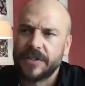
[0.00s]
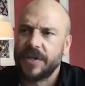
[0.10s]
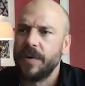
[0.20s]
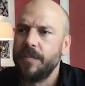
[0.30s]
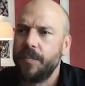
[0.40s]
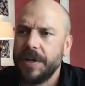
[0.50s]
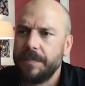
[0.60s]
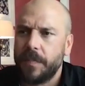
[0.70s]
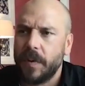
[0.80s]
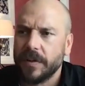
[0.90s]
so
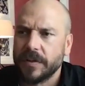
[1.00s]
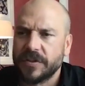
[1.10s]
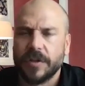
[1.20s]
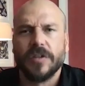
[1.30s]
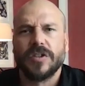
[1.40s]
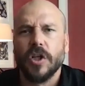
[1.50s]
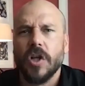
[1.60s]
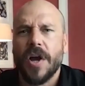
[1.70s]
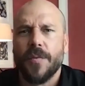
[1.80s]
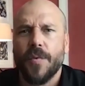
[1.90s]
so there's a
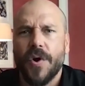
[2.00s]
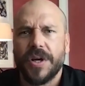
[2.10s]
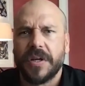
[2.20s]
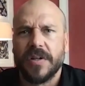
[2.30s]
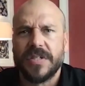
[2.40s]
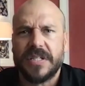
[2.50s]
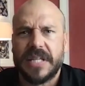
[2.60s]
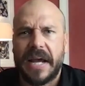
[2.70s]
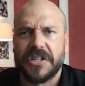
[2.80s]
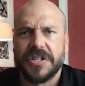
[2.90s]
lot of work goes into
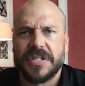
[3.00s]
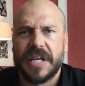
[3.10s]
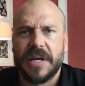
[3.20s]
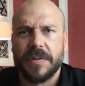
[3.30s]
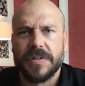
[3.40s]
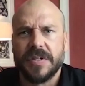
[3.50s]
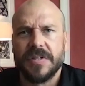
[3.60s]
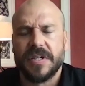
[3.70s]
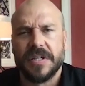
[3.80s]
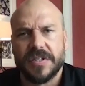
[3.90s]
action
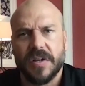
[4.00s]
sequences, and it's